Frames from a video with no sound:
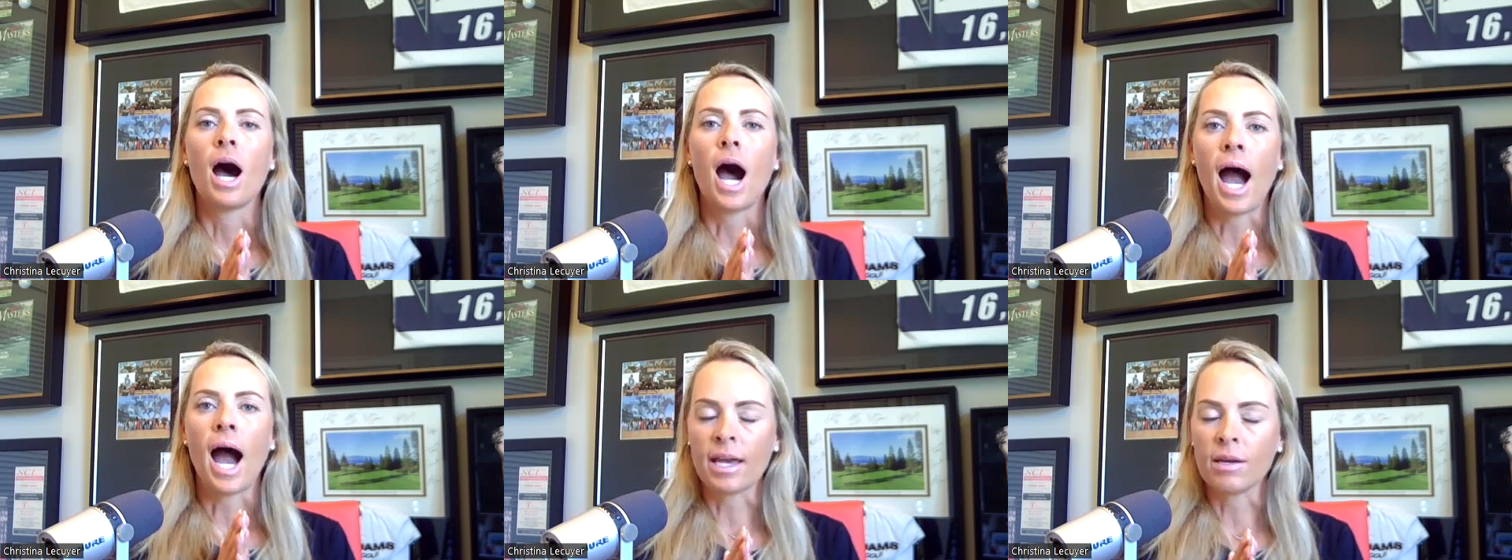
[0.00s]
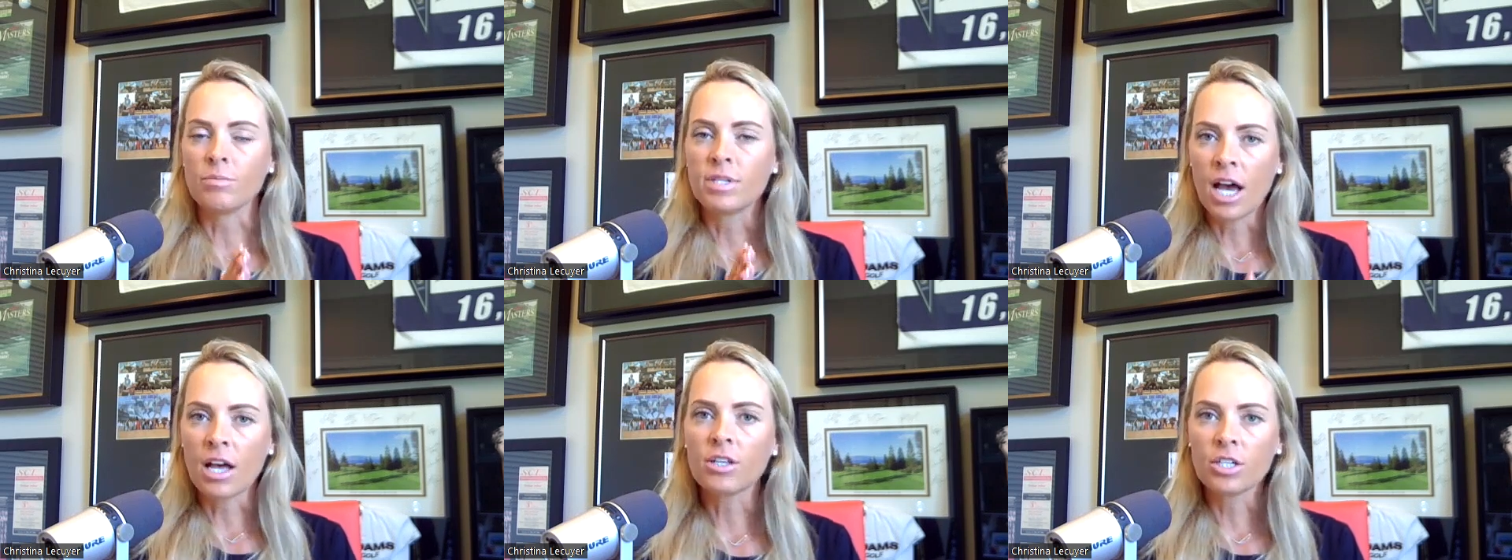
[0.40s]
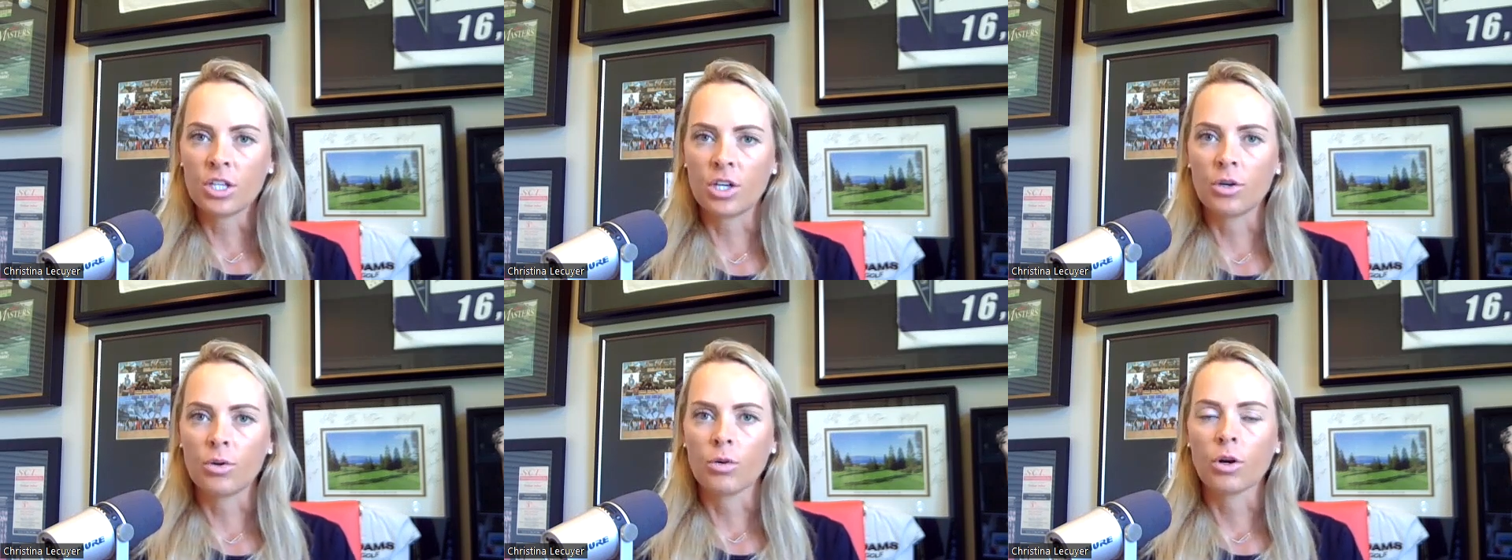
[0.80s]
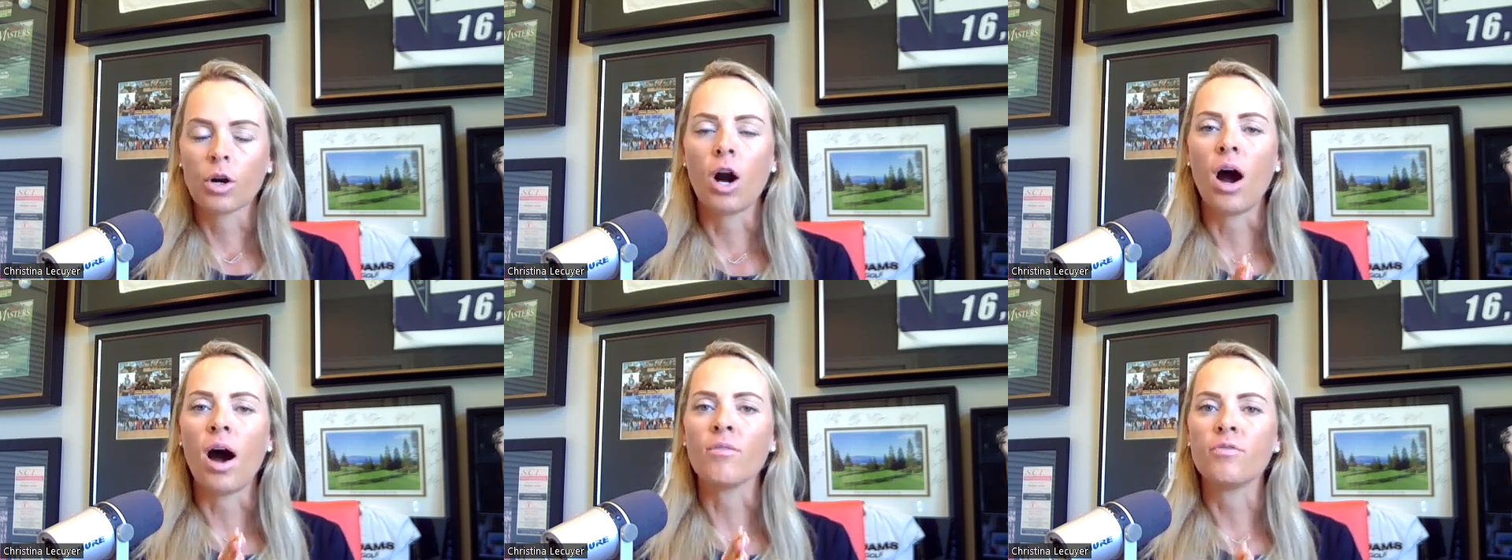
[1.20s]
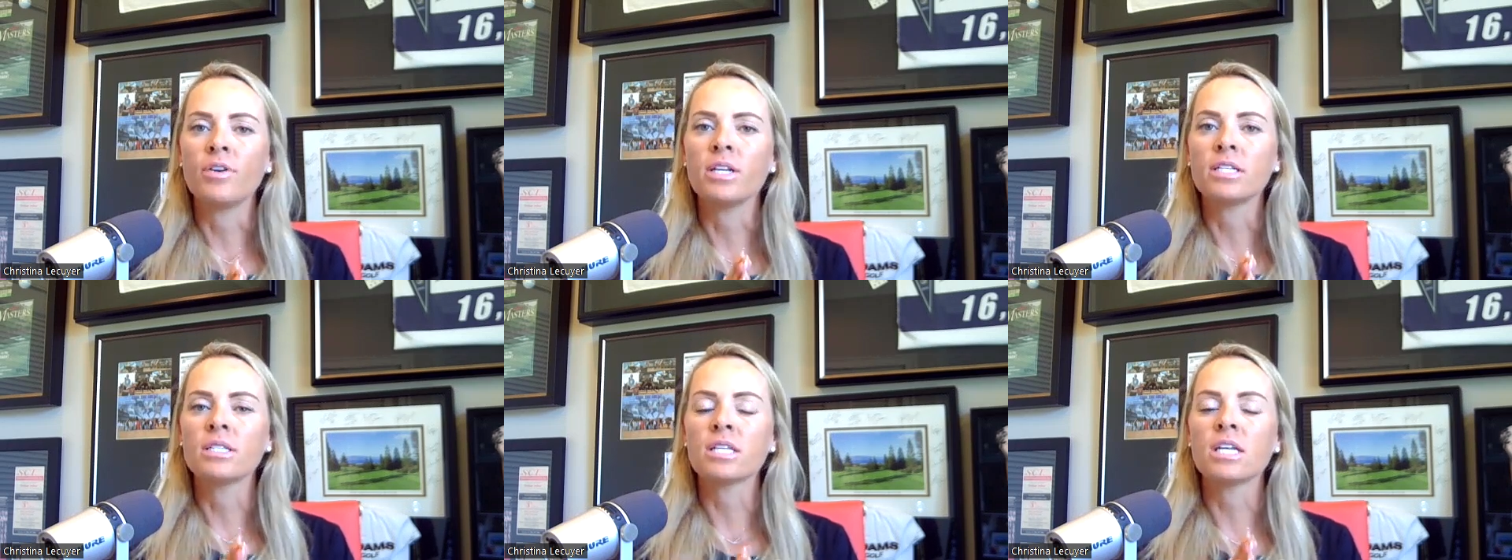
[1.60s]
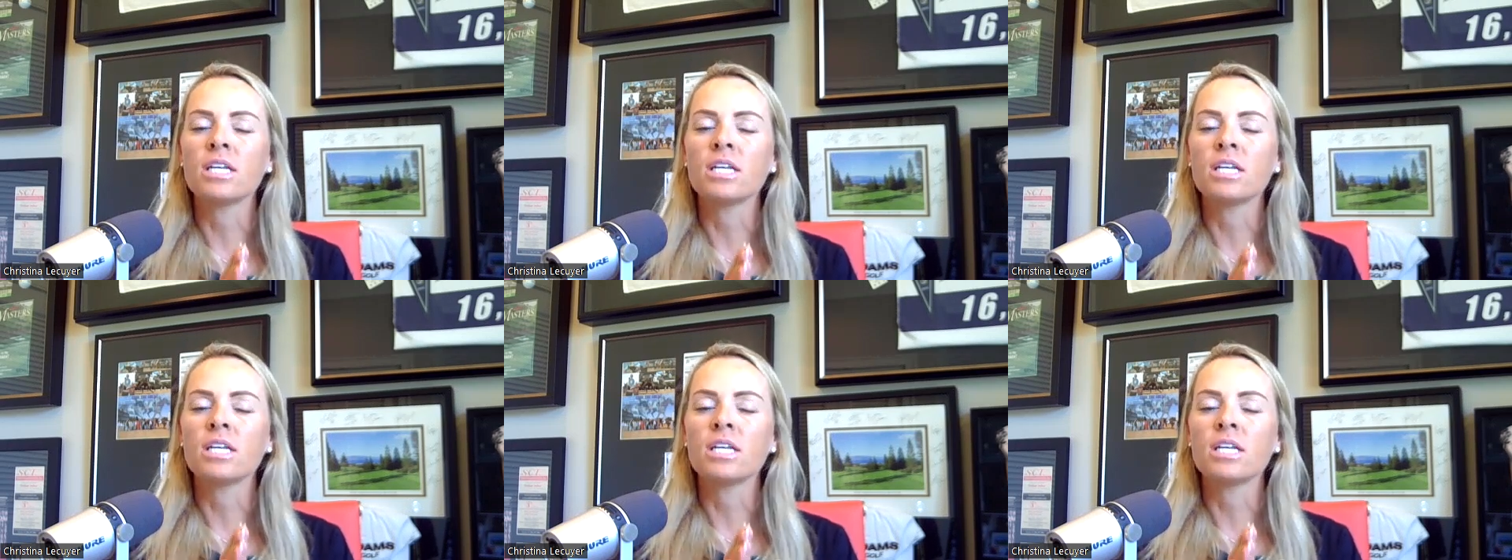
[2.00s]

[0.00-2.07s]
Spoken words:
I am telling you, confidence